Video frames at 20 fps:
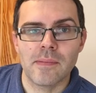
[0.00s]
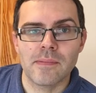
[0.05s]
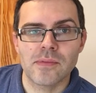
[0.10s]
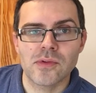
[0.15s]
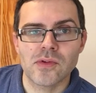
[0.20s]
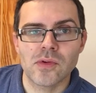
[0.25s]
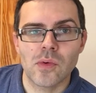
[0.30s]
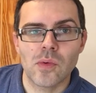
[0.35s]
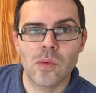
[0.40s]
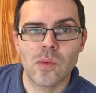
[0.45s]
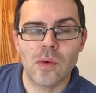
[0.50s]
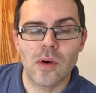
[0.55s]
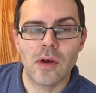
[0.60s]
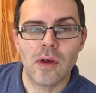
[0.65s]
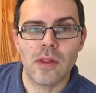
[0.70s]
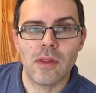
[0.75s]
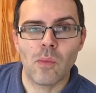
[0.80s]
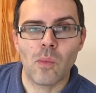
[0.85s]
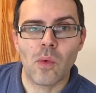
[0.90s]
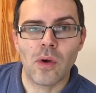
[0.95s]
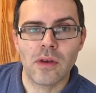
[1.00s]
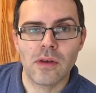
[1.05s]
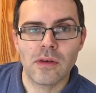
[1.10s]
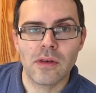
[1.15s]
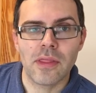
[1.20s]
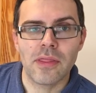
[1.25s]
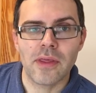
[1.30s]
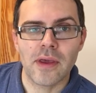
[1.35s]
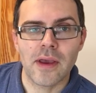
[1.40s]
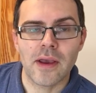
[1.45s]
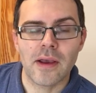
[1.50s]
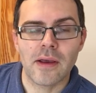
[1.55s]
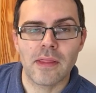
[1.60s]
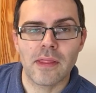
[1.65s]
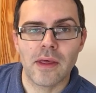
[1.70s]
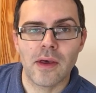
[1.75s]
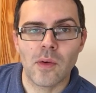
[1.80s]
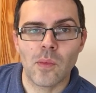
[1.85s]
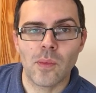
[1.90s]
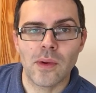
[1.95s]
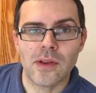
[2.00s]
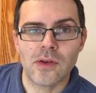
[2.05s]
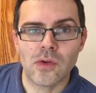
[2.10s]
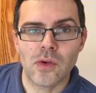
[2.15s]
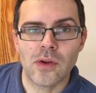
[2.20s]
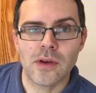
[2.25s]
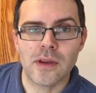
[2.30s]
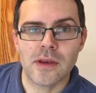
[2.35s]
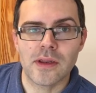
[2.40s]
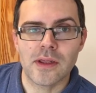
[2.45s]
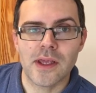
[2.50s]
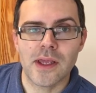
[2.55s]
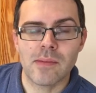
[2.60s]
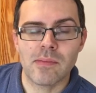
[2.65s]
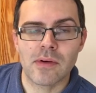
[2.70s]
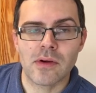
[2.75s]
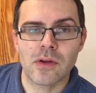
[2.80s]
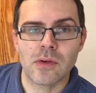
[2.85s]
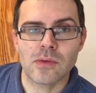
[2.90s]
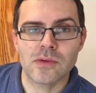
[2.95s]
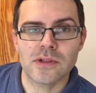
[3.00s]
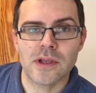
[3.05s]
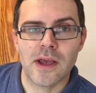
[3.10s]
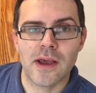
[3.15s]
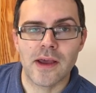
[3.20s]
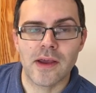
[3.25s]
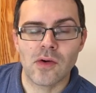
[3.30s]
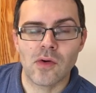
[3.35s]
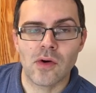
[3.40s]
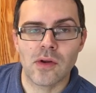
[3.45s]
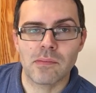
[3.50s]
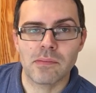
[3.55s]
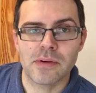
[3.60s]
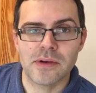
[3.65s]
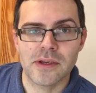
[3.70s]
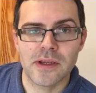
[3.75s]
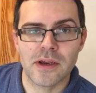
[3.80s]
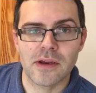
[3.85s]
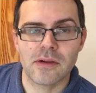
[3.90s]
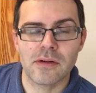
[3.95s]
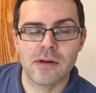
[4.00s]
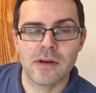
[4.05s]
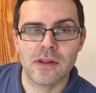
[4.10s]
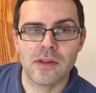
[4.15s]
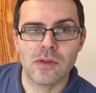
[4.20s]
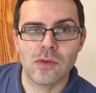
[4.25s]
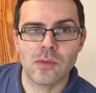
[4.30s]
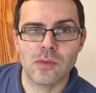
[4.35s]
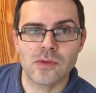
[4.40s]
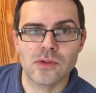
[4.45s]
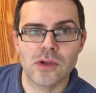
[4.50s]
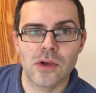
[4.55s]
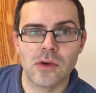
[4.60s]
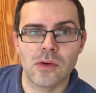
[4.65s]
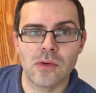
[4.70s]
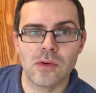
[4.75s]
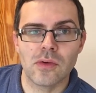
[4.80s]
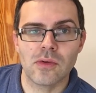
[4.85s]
So one thing that we do need to keep a close eye on, particularly those who